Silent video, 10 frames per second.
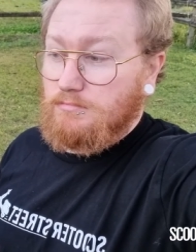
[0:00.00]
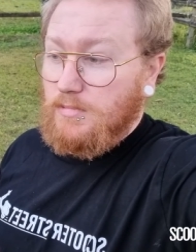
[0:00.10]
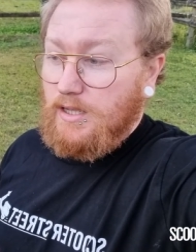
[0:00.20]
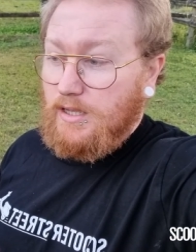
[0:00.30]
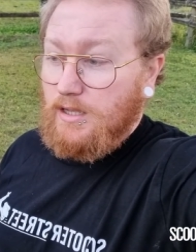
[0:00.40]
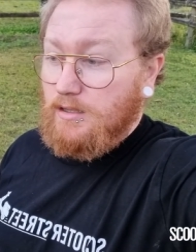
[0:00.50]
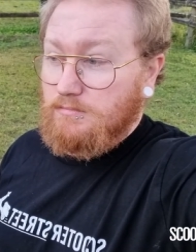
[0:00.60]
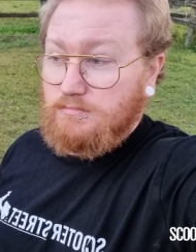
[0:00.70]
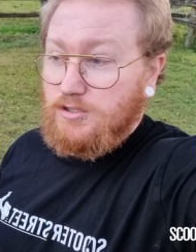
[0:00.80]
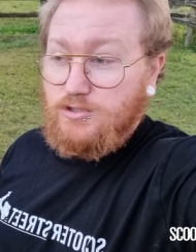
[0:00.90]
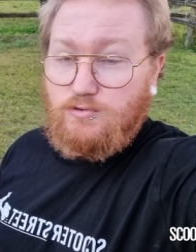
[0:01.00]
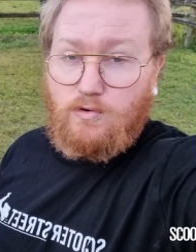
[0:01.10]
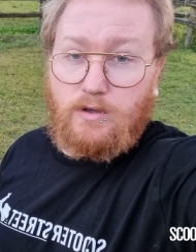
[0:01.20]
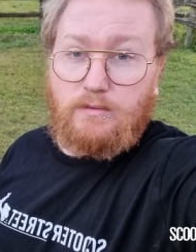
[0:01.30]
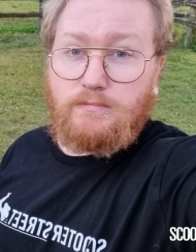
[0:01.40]
uh,
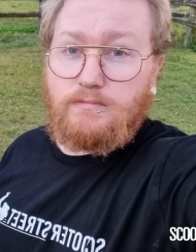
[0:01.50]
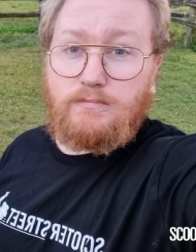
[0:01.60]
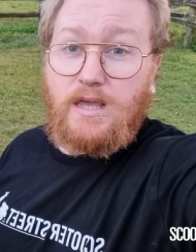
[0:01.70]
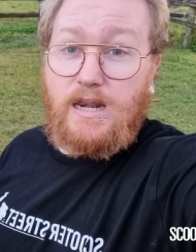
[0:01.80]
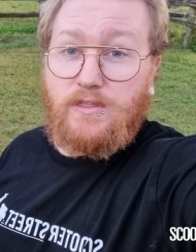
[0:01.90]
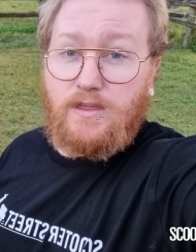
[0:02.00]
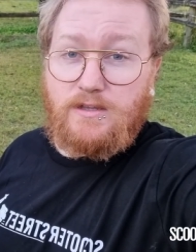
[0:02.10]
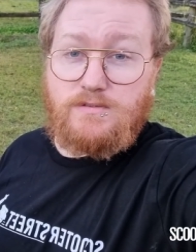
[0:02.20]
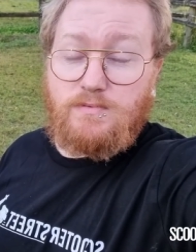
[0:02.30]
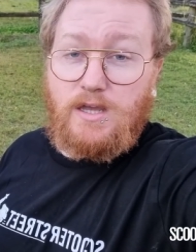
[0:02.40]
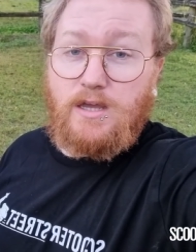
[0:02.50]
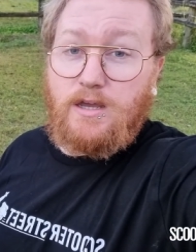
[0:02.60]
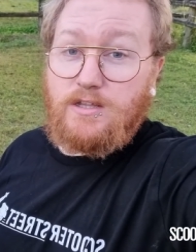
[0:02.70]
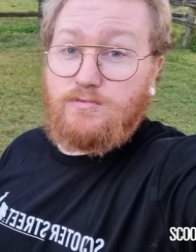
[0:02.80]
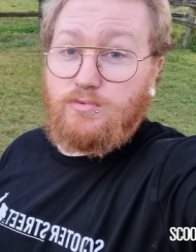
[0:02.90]
destroy anything. It's
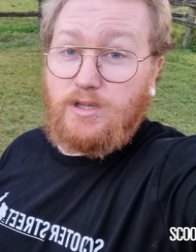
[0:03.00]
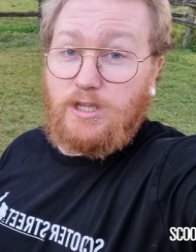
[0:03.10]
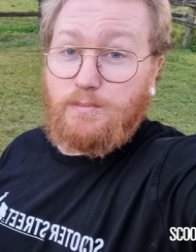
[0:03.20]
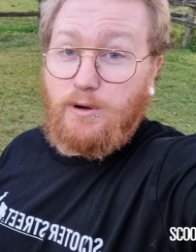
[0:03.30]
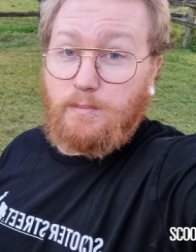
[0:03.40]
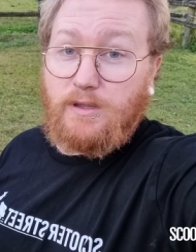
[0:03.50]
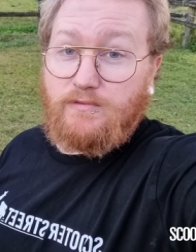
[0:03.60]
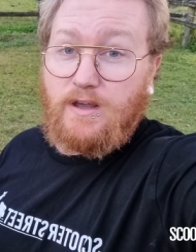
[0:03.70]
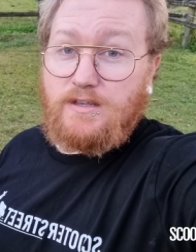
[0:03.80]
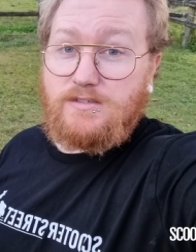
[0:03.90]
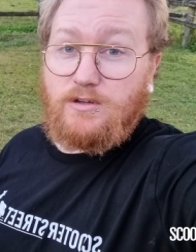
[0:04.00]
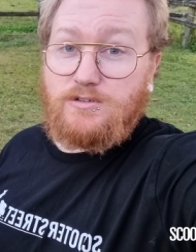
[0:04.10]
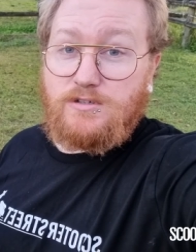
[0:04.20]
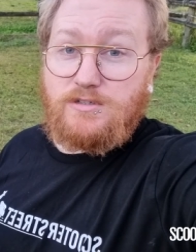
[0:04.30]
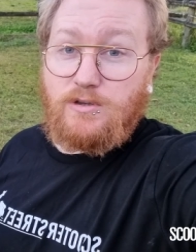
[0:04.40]
it's really properly fast, not
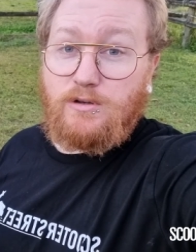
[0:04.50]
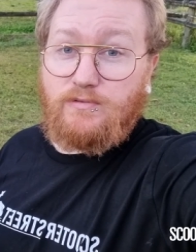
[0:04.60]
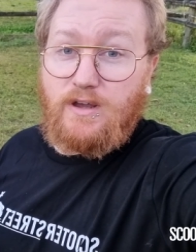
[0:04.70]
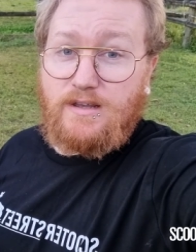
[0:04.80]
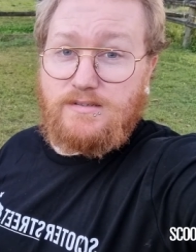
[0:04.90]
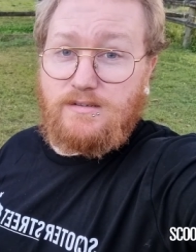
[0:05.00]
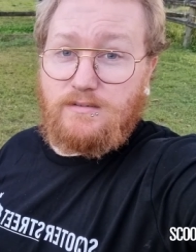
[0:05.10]
just scooter fast.